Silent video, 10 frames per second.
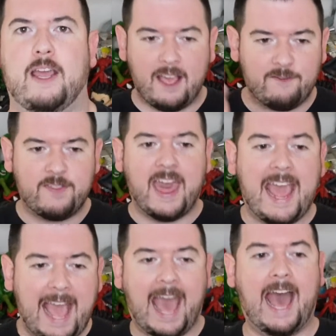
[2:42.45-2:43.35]
If
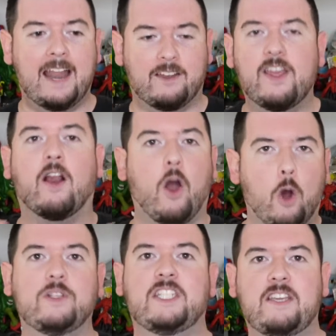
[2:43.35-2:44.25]
they had their
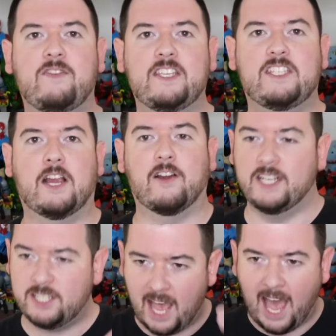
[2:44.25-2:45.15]
own TV
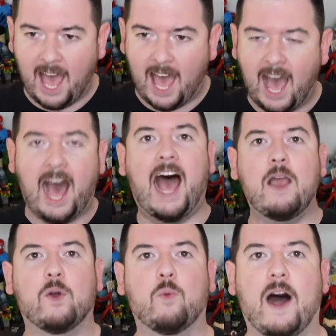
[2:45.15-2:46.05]
series, I
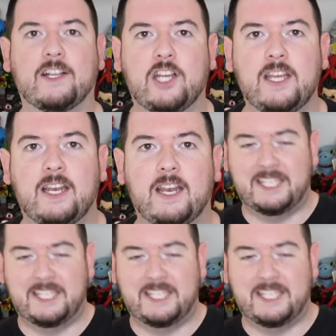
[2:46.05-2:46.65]
would watch it.